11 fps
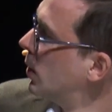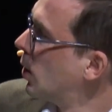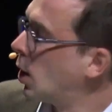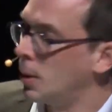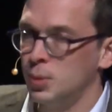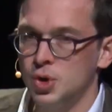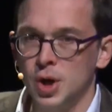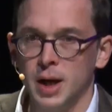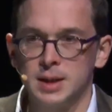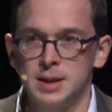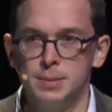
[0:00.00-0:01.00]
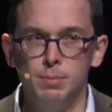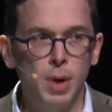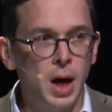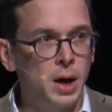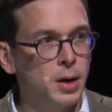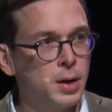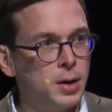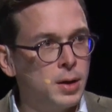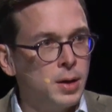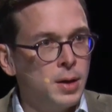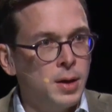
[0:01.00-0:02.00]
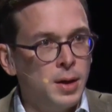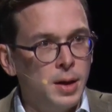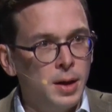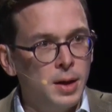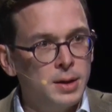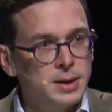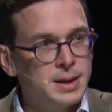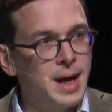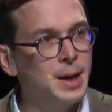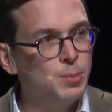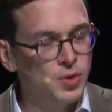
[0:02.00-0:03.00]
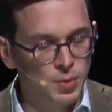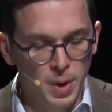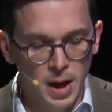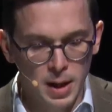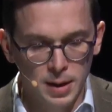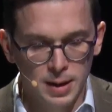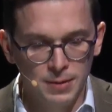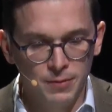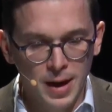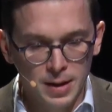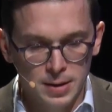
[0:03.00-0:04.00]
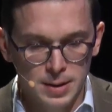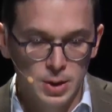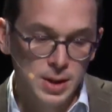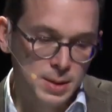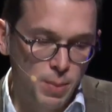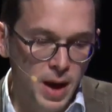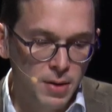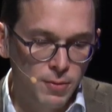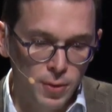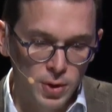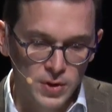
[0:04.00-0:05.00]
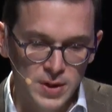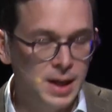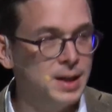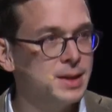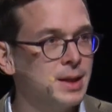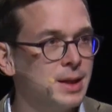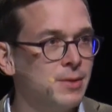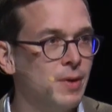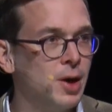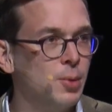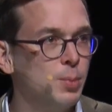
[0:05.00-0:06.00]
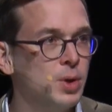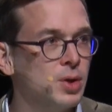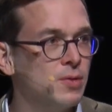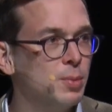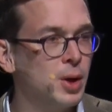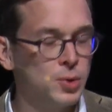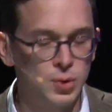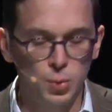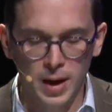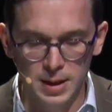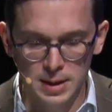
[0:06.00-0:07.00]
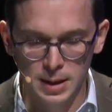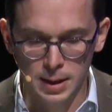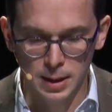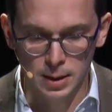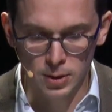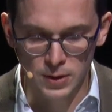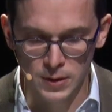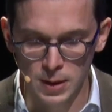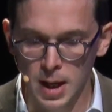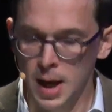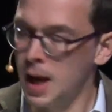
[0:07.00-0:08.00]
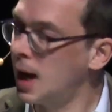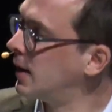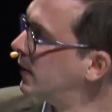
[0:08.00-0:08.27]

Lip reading: objects mark a time span, a span for stylistic development of about 20 years, and